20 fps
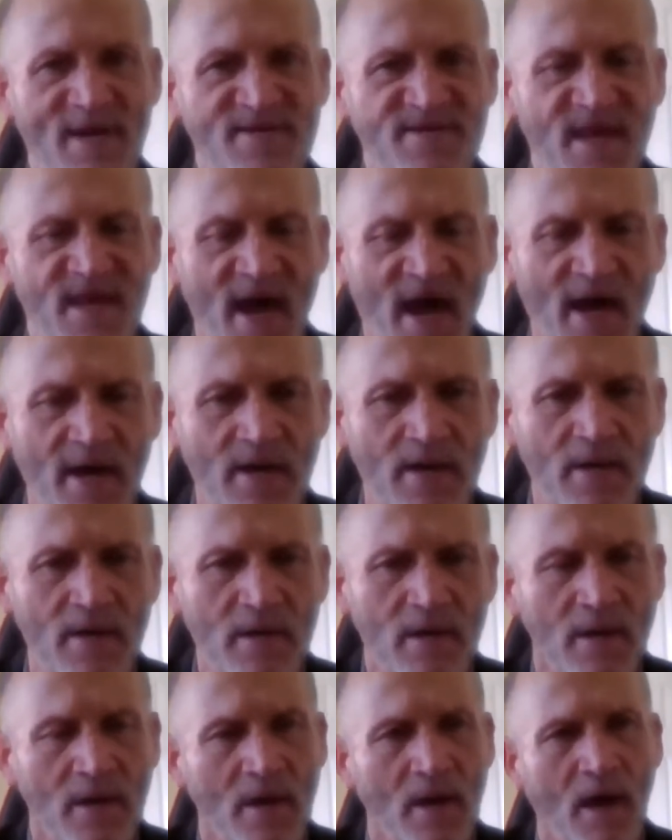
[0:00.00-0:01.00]
Why is that?
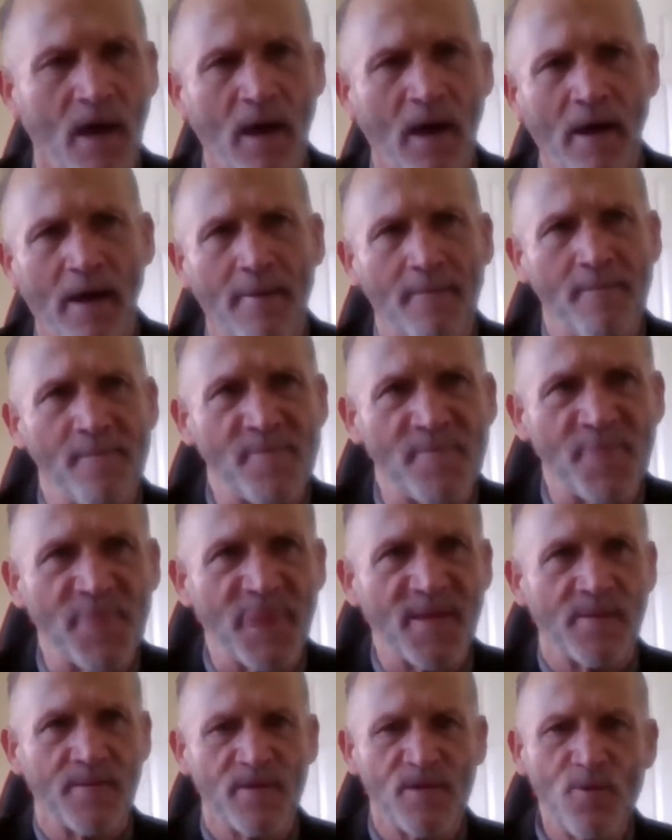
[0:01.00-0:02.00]

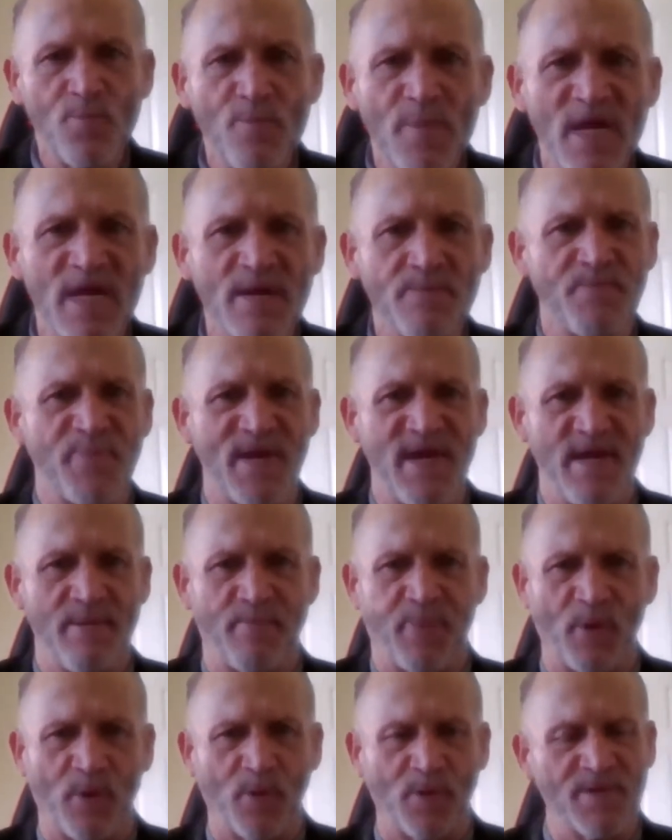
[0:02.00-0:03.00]
You meet
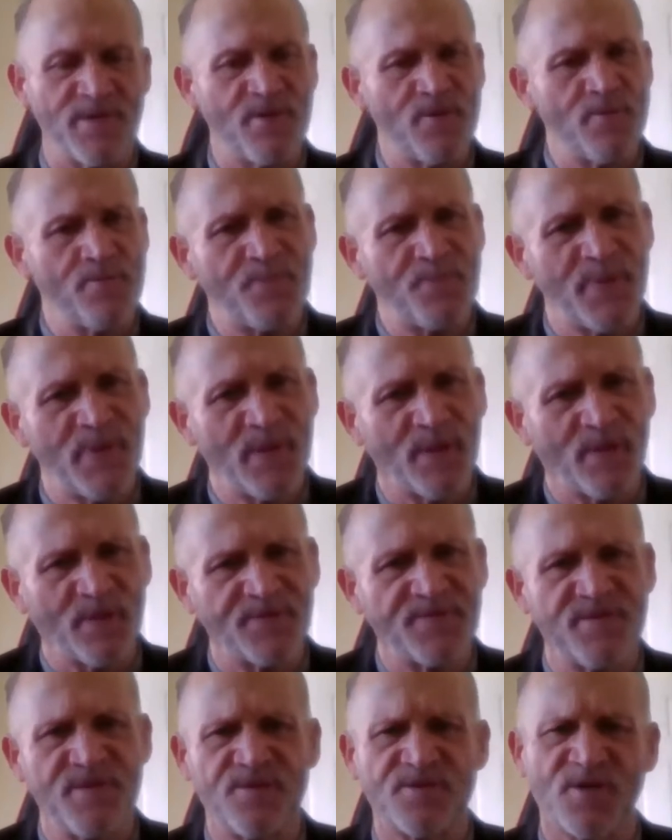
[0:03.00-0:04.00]
people,
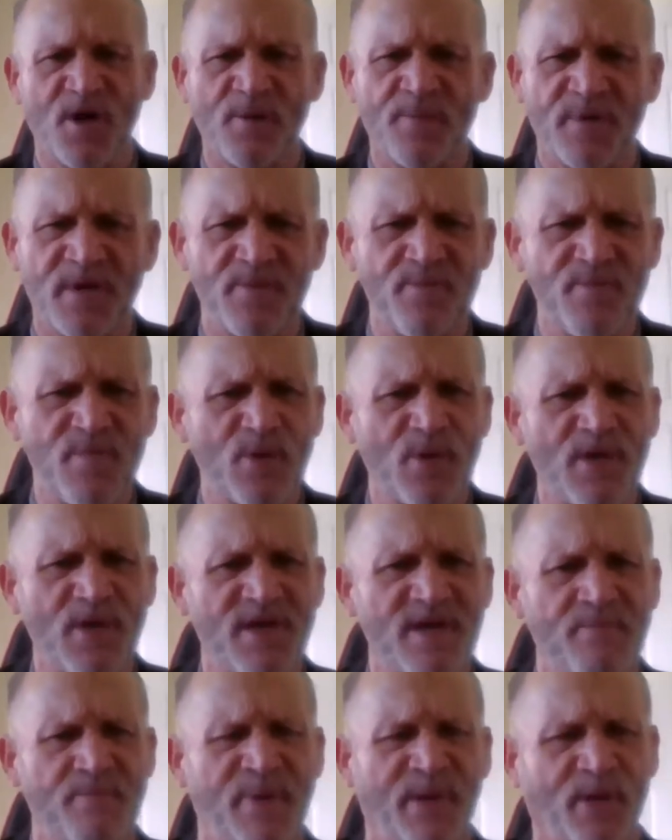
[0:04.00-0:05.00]
you start
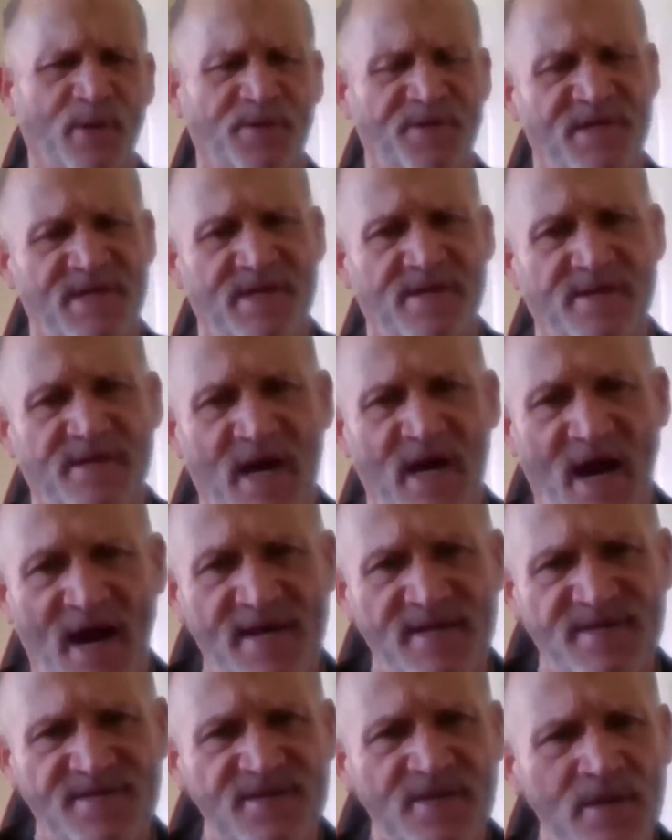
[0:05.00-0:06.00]
community building,
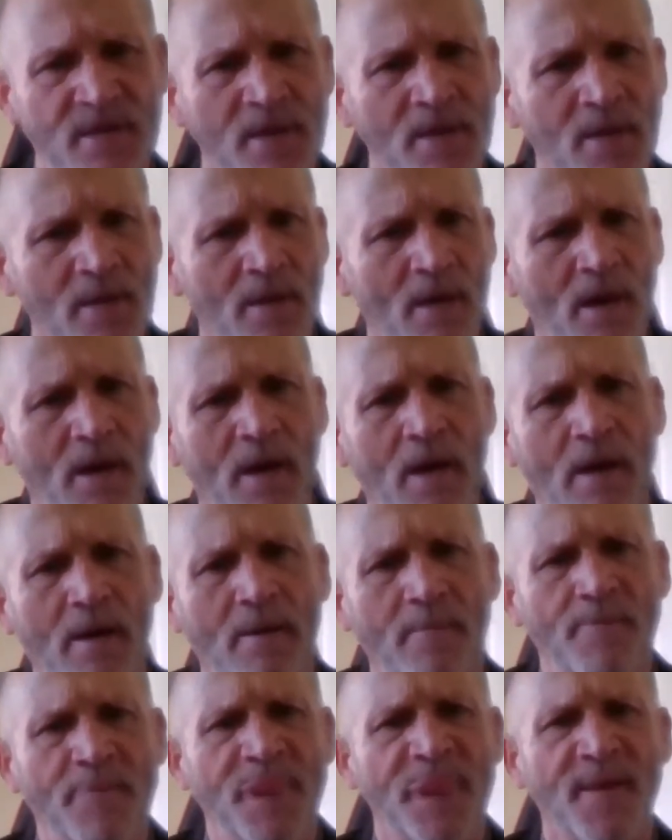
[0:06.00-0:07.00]
guys.
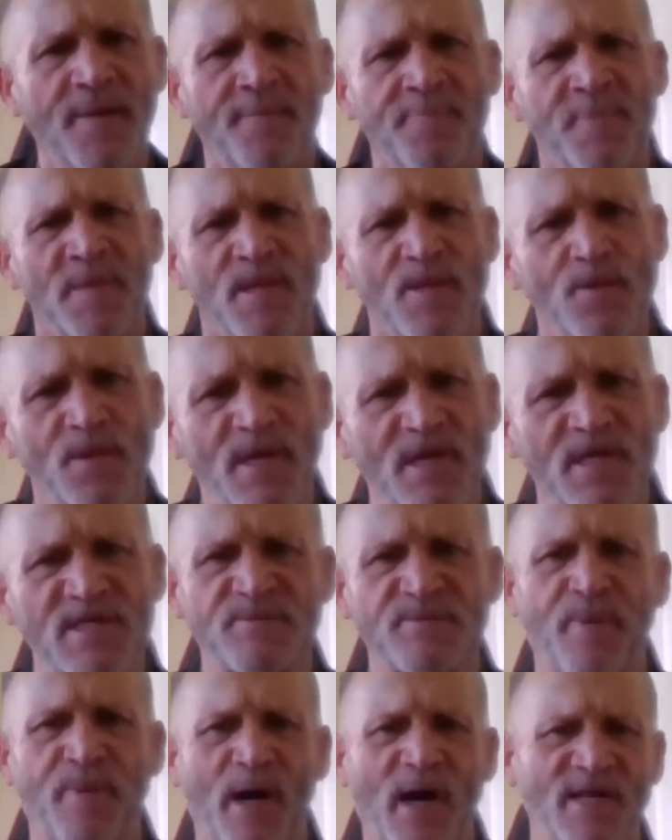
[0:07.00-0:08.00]
You get a
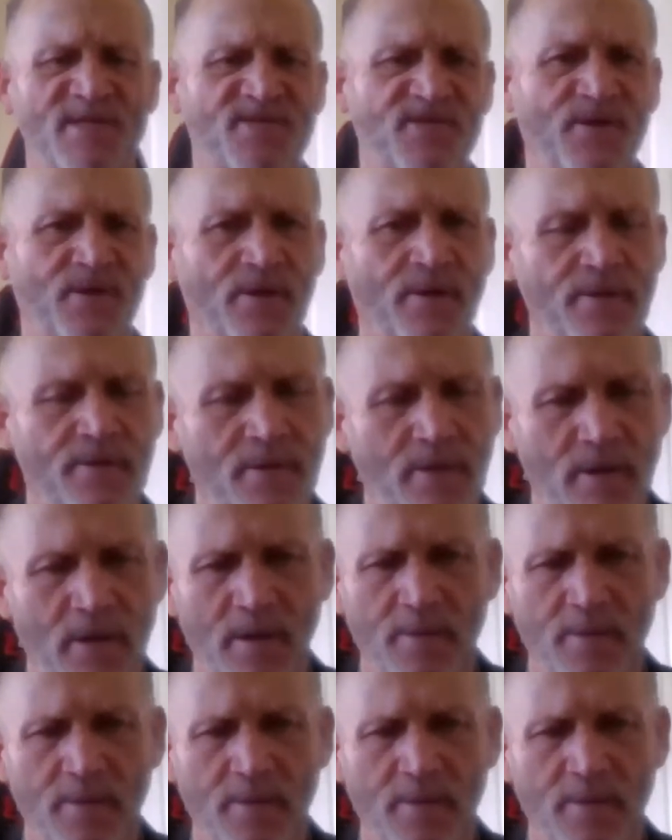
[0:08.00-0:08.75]
sponsor.